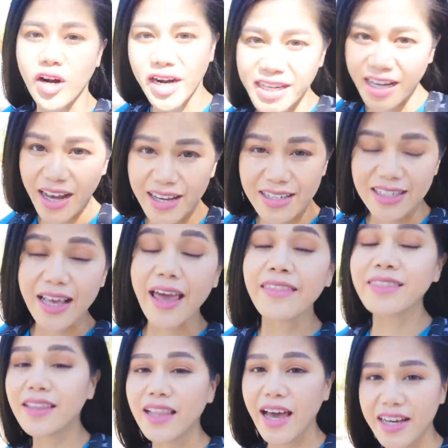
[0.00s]
Alright guys,
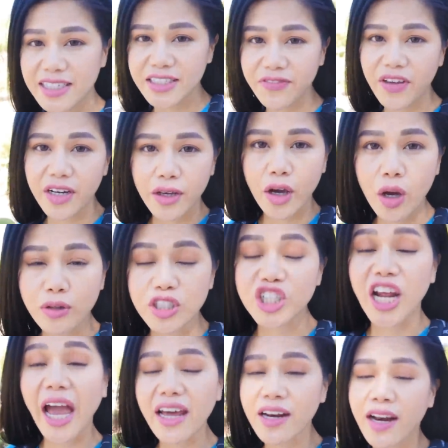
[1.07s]
in the last video,
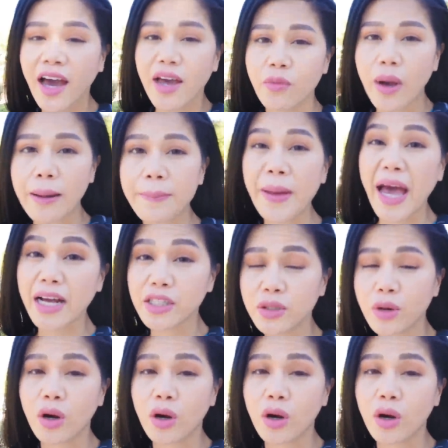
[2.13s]
Chad and I went back to